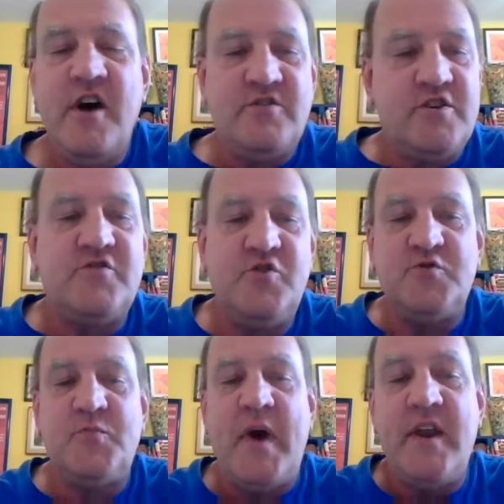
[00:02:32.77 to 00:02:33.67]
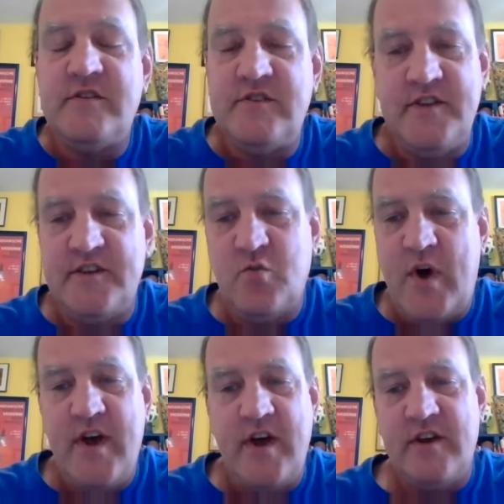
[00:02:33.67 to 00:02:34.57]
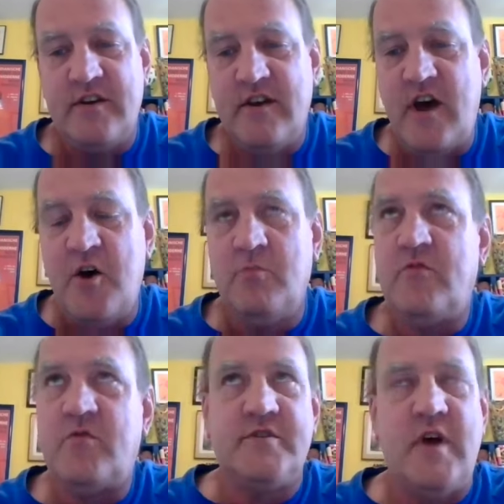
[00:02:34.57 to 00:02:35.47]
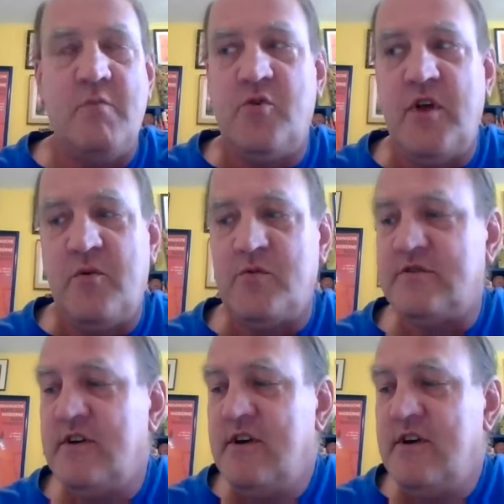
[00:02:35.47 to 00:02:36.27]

just use Spanish in this way. And for example, I was